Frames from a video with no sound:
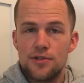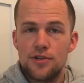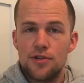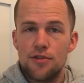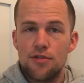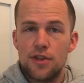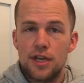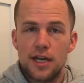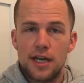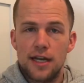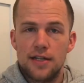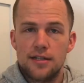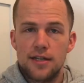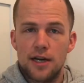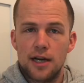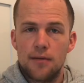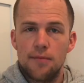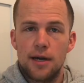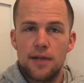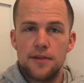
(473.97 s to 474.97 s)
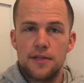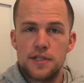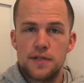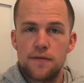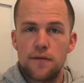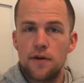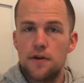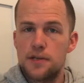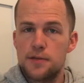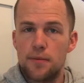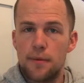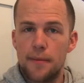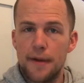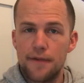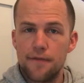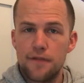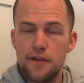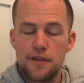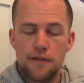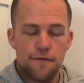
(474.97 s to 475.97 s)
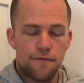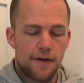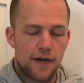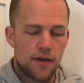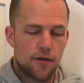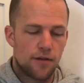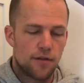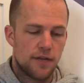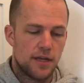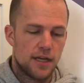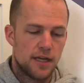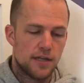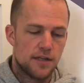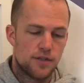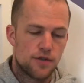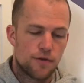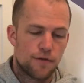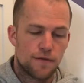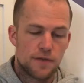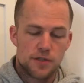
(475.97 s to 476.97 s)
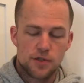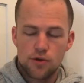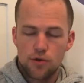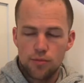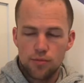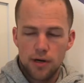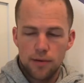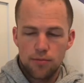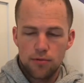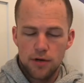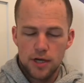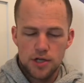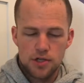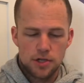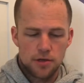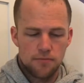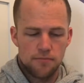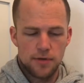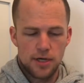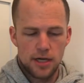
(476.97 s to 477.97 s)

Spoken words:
you'd think I'd talk about this first, but my fifth and final thing is your physical preparation,